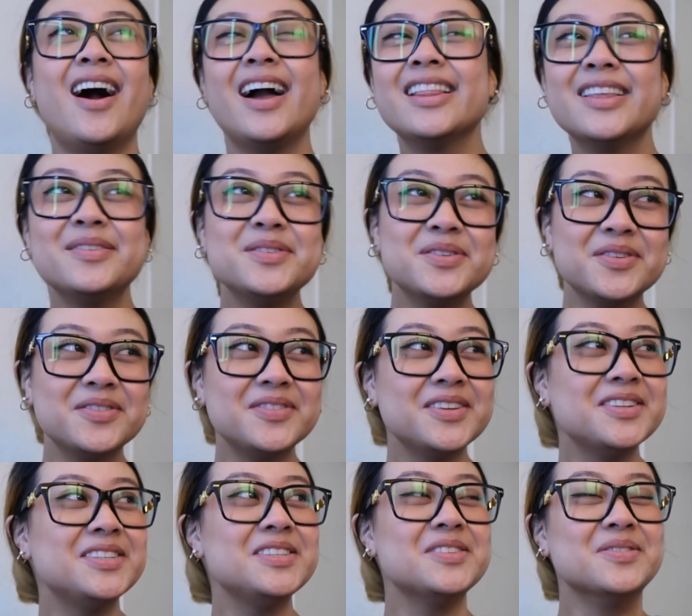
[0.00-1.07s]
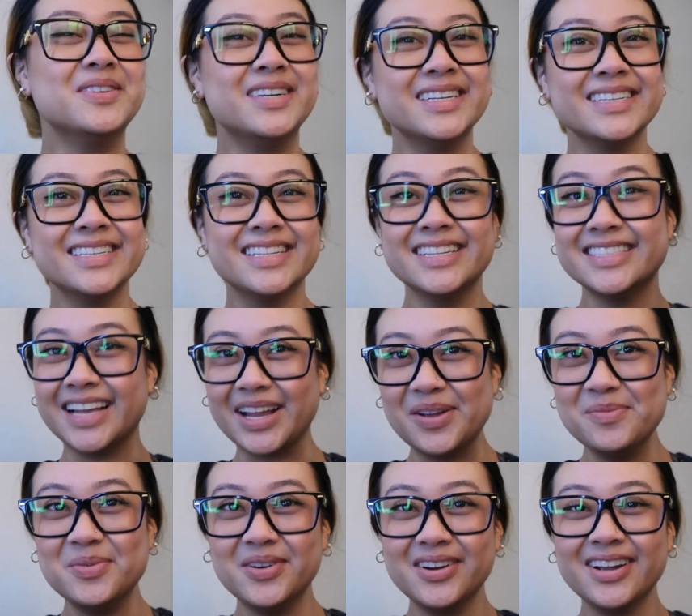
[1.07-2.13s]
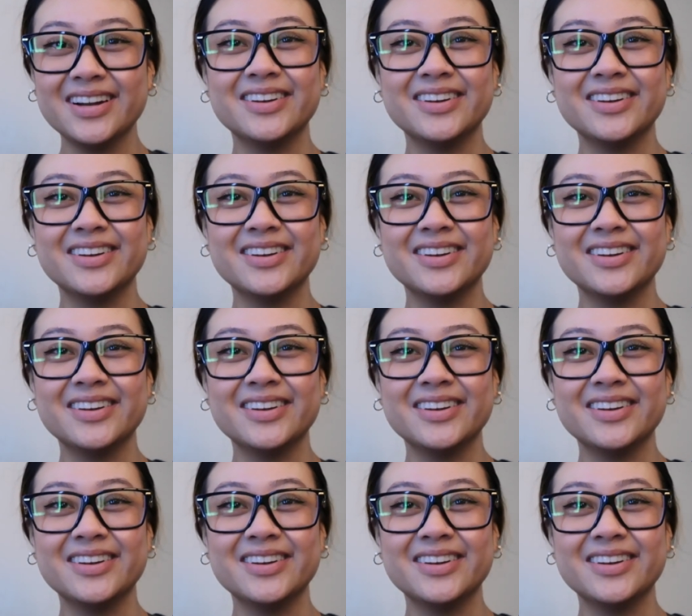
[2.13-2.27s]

I loved your review, do you want the second book?